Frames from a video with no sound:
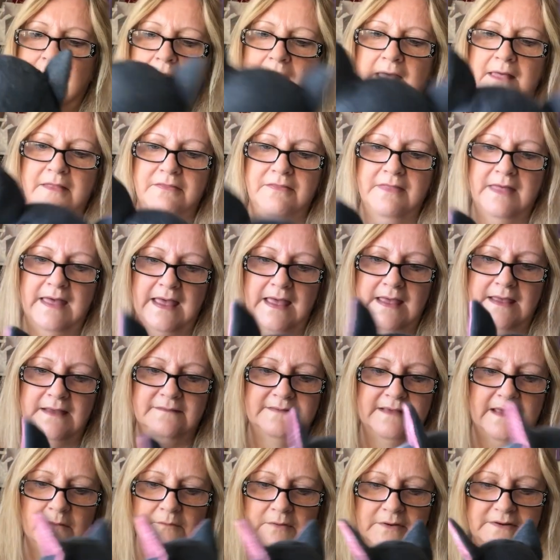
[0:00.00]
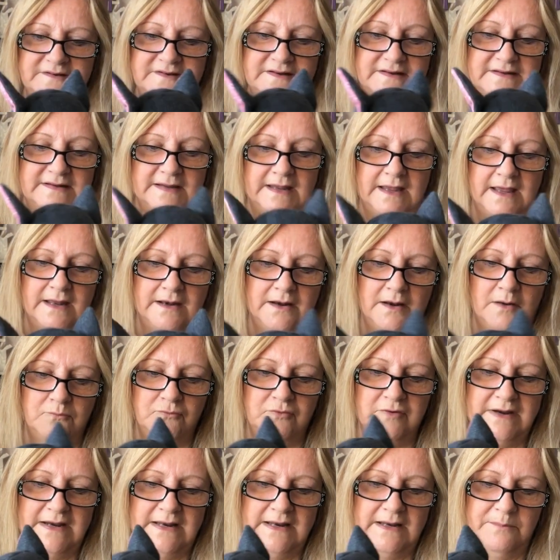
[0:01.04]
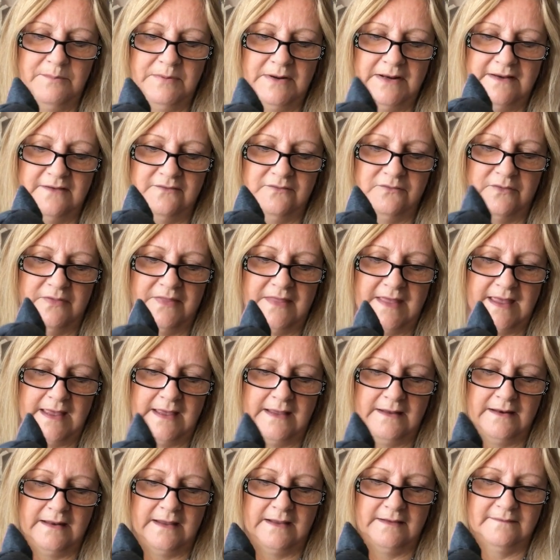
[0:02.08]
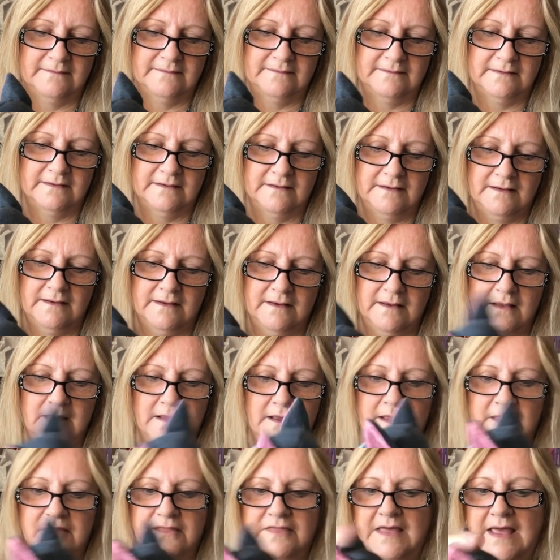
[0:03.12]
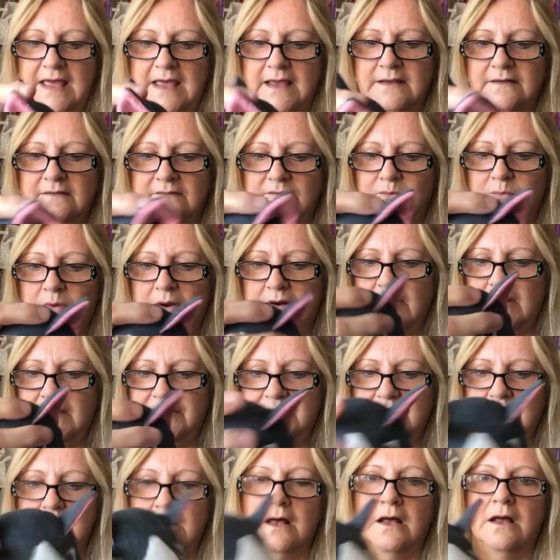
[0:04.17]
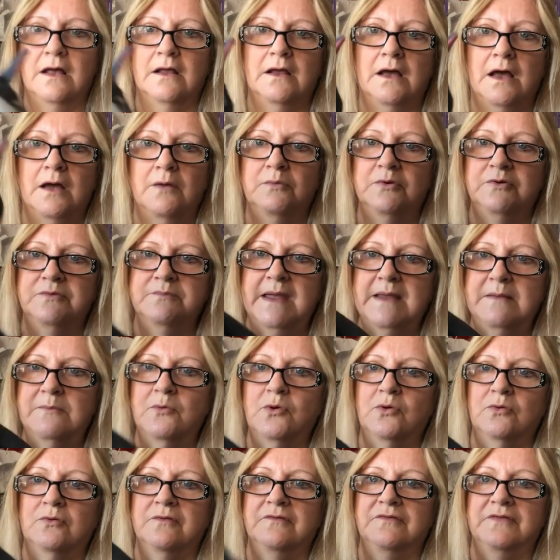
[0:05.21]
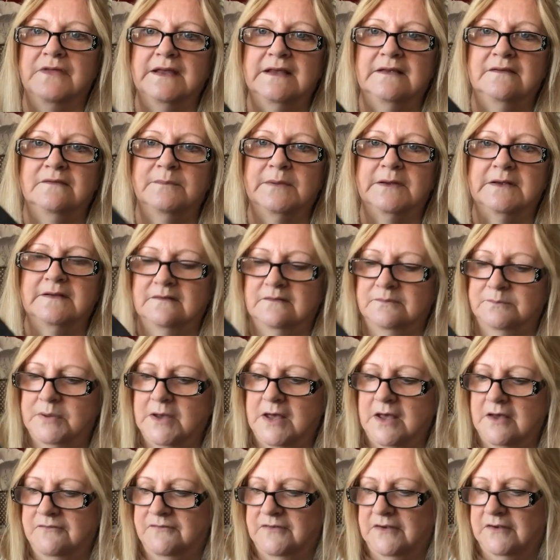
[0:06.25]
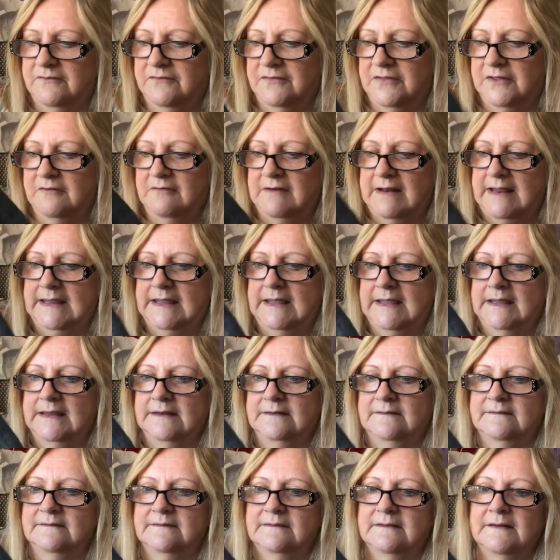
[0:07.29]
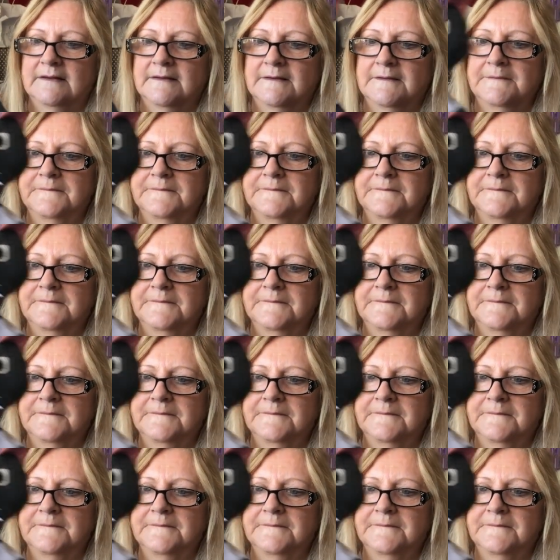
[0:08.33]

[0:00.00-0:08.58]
And that is how I did it. And I'm really pleased with that. And that is where I think I would make more of these, because it's perfect for the grandkids.